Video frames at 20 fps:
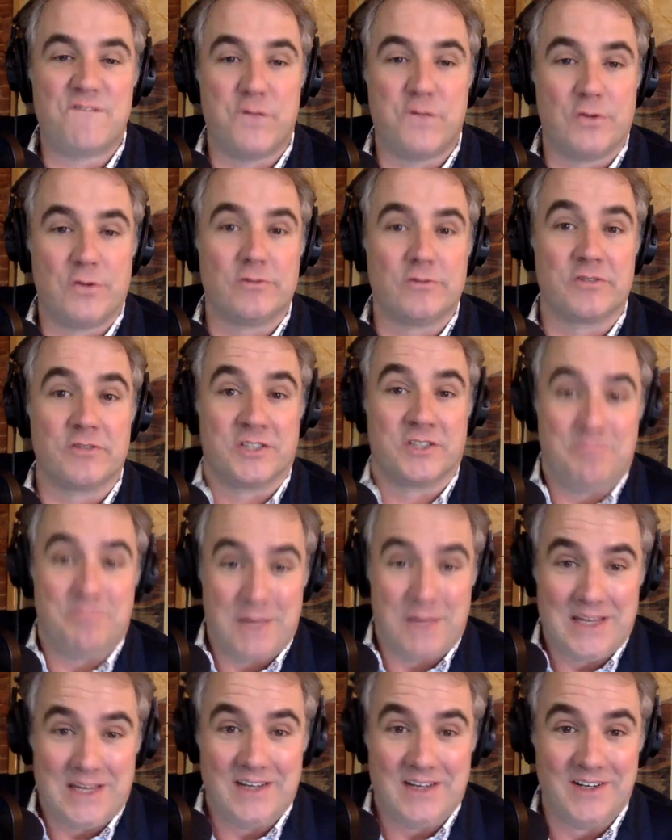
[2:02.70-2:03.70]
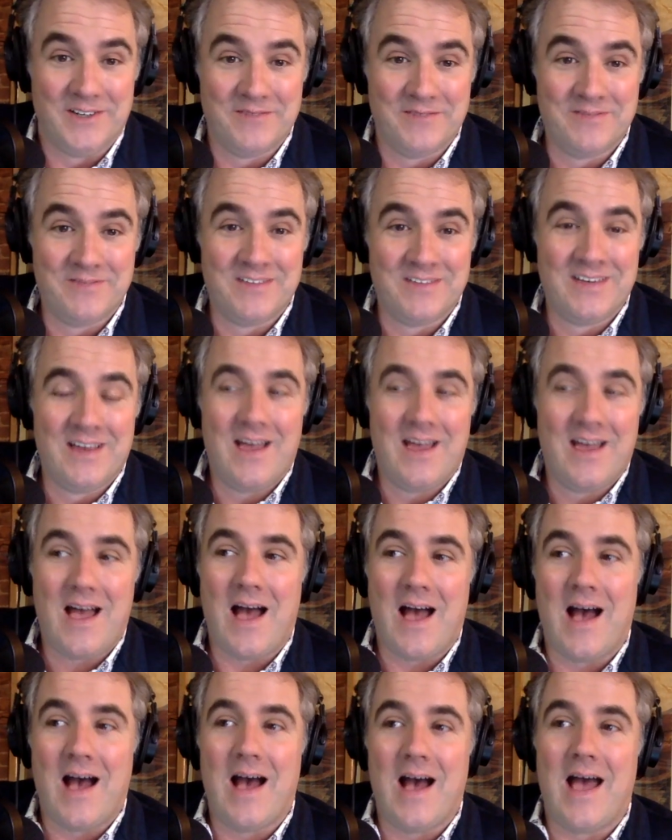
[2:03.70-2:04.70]
full speed.
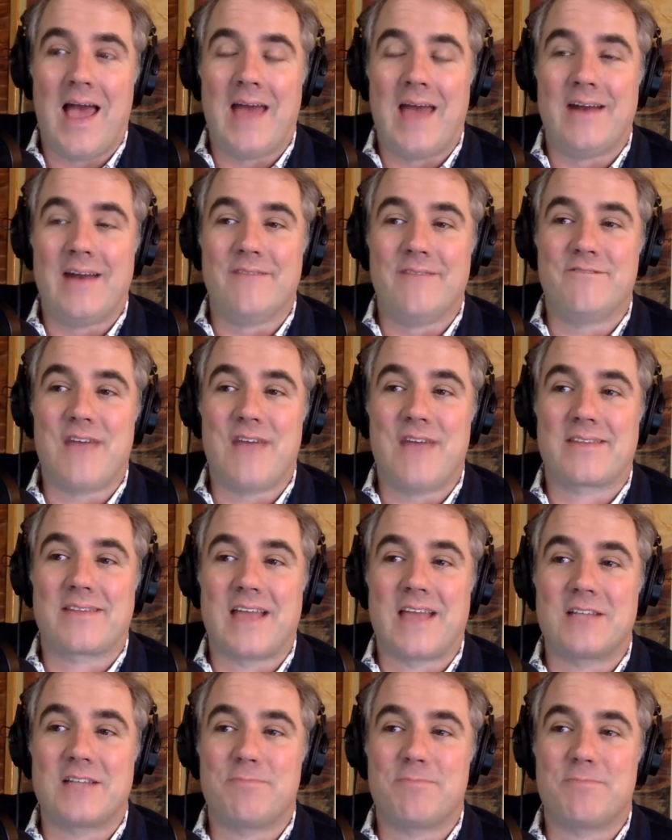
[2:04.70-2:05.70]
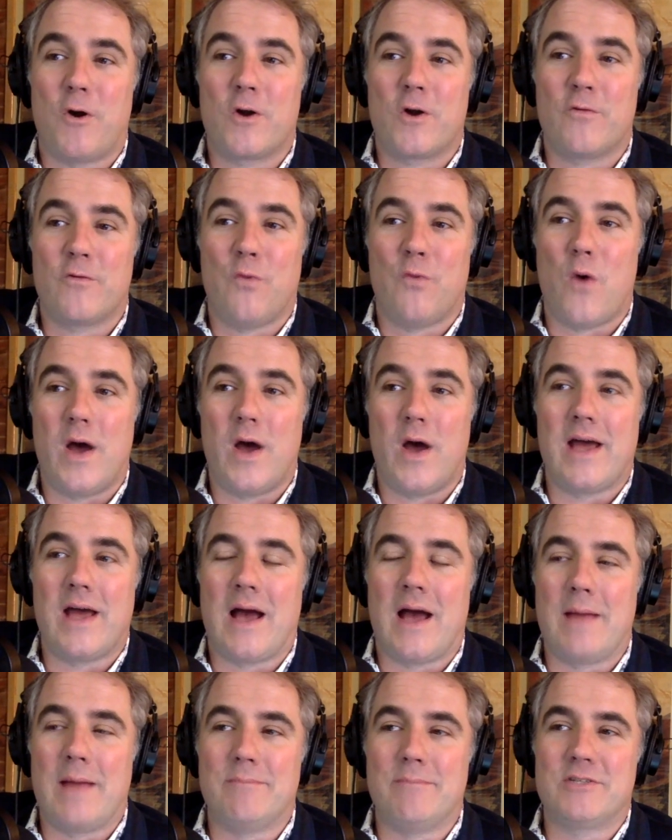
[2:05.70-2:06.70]
Uh, and in fact, that's part of why
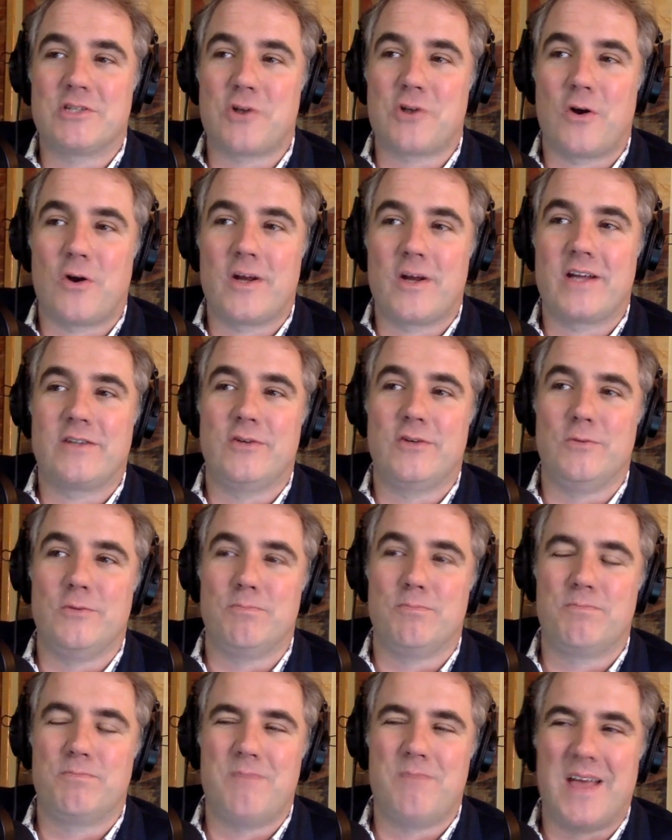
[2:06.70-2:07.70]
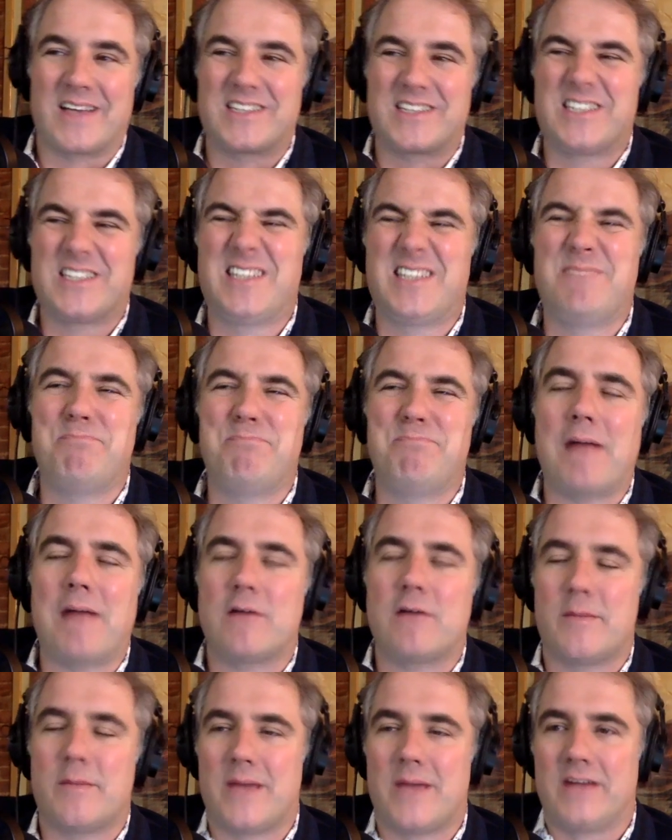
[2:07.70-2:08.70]
I'm starting to
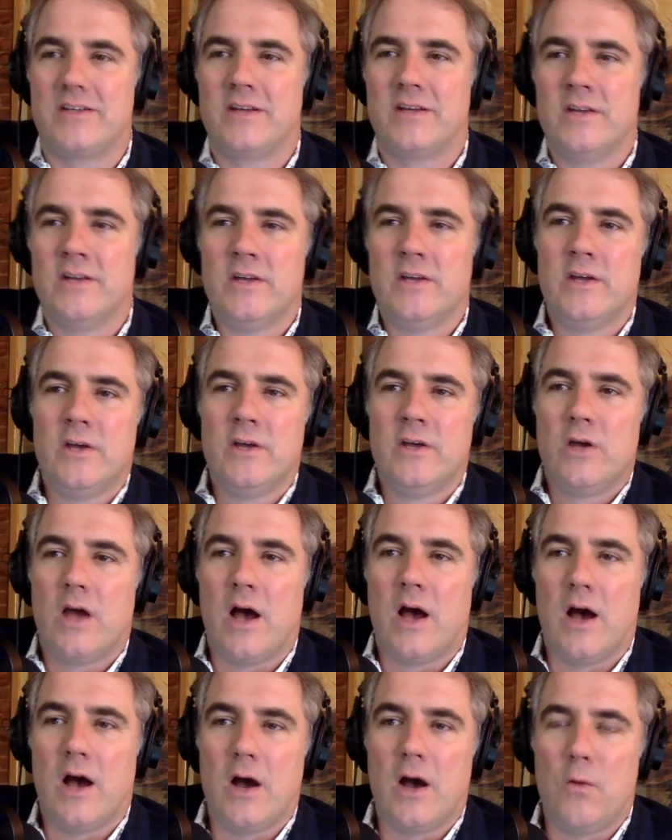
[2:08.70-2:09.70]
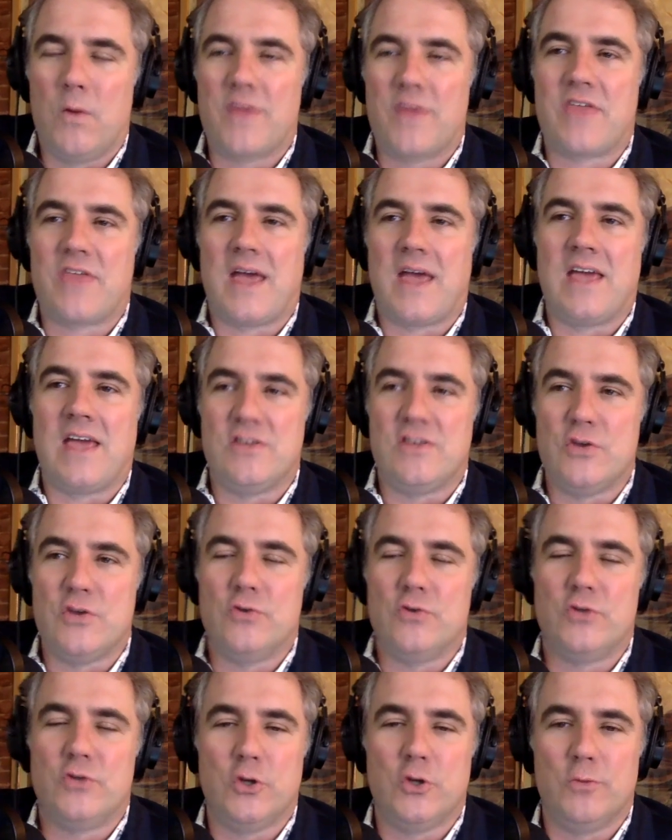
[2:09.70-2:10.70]
experiment uh, with a
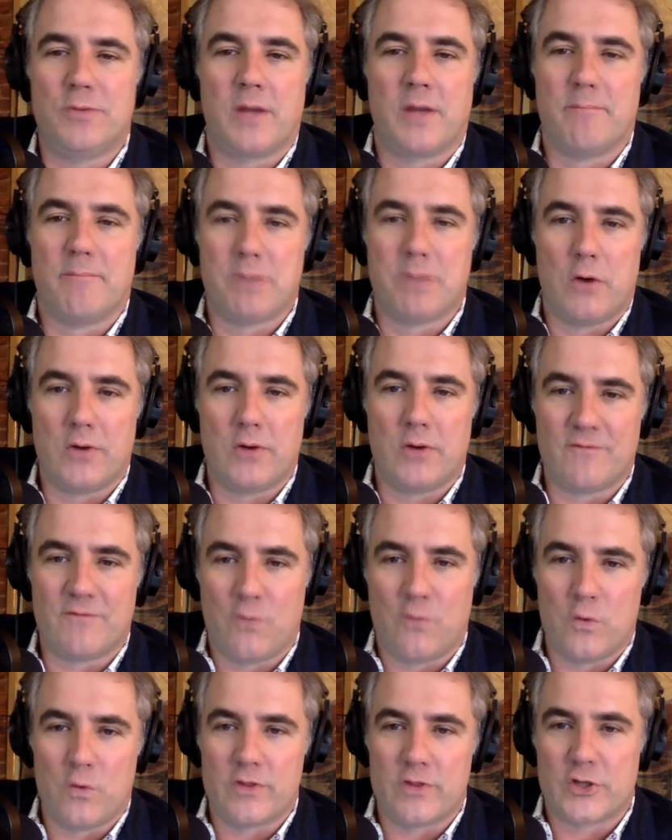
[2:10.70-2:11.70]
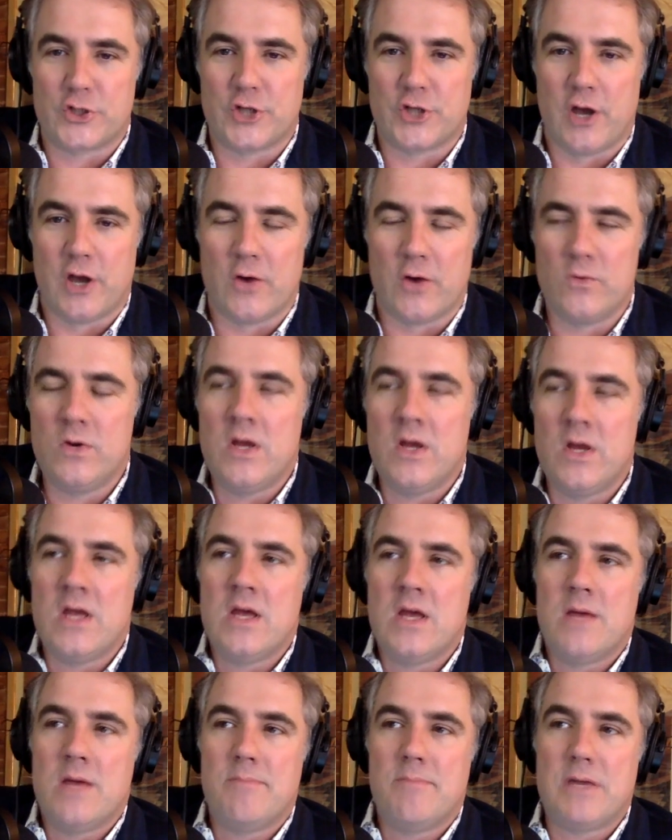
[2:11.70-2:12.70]
YouTube component for the show
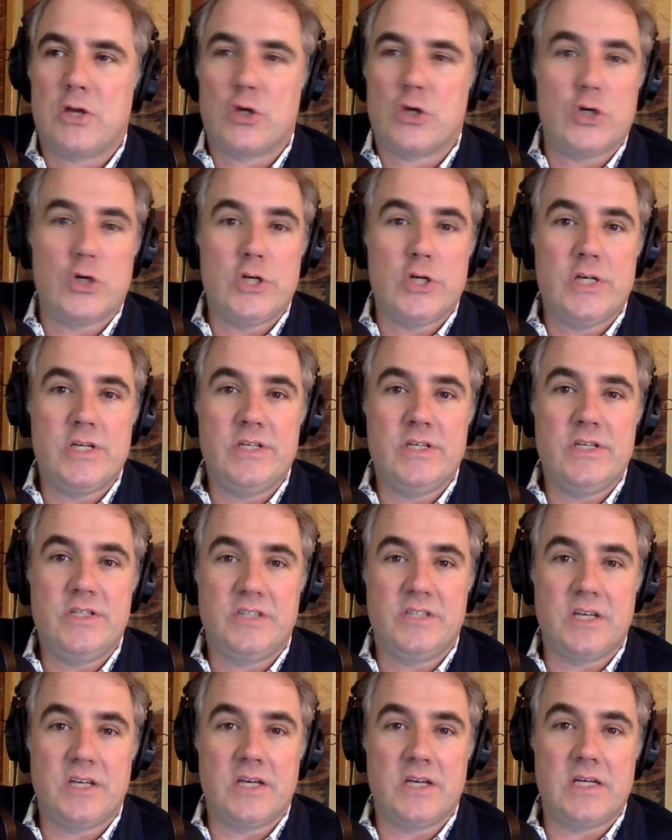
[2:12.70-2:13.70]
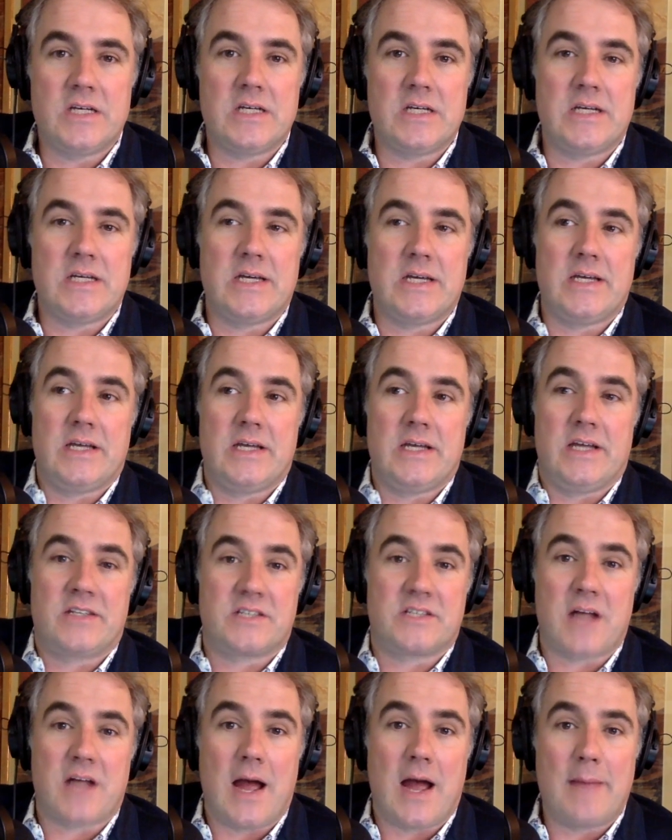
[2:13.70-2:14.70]
because it's
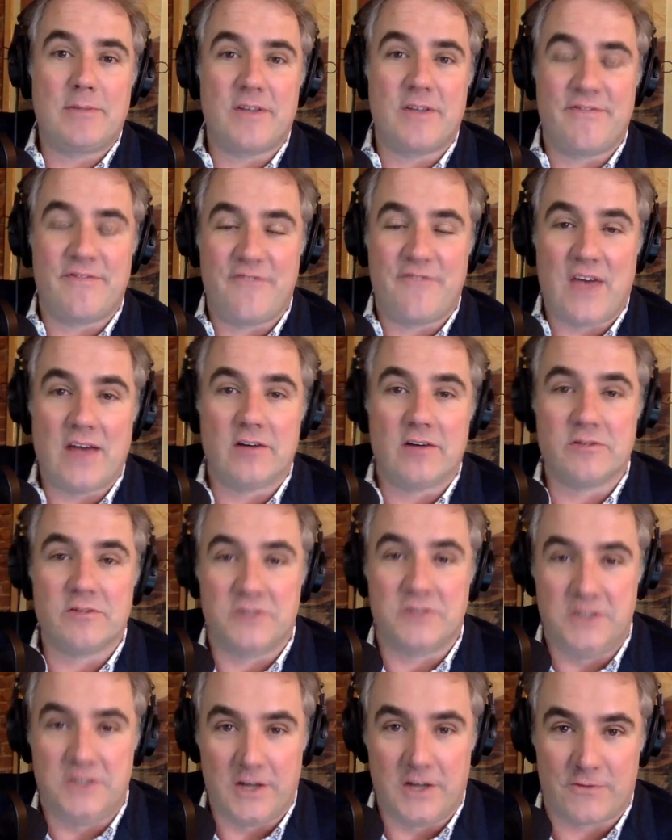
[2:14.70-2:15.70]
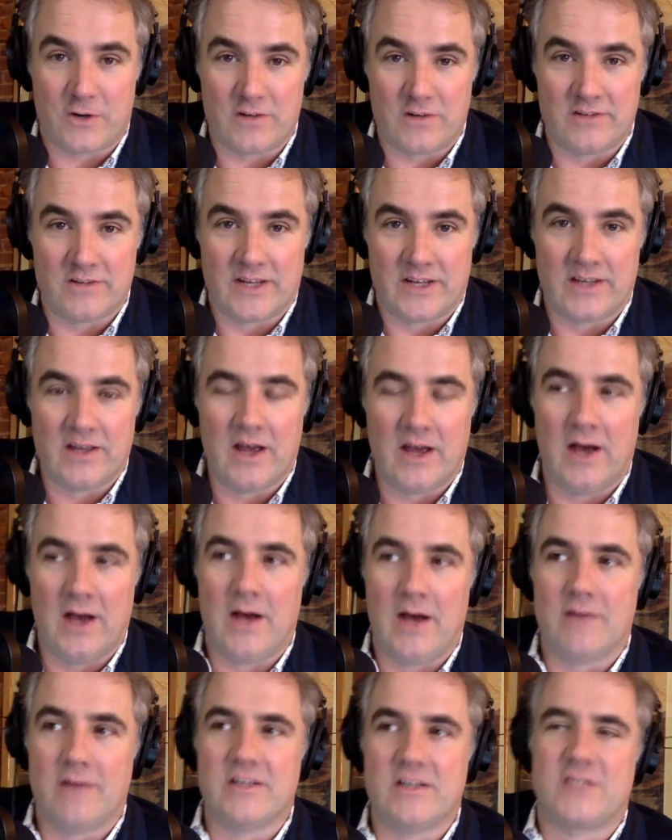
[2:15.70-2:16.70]
time to fail differently.
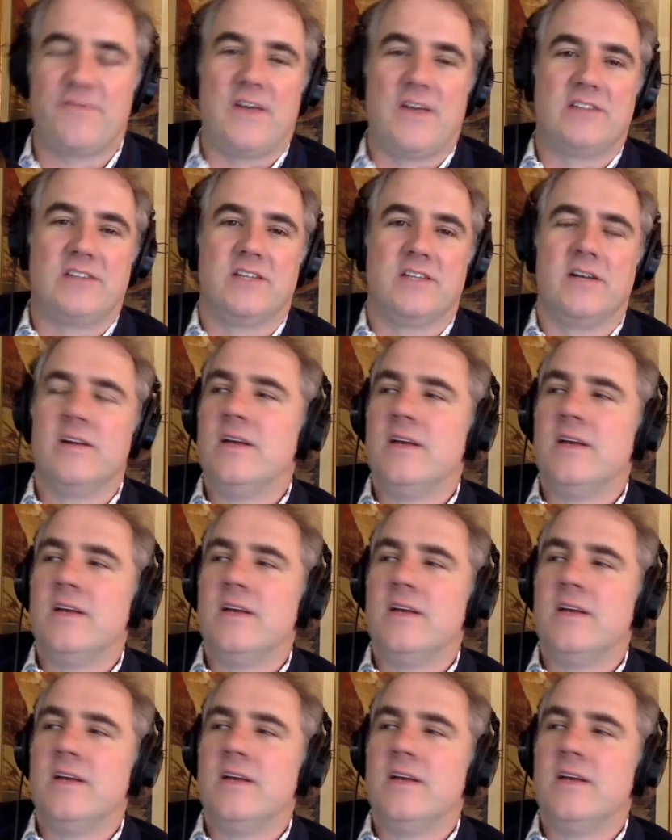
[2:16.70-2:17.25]
Uh, let's face it,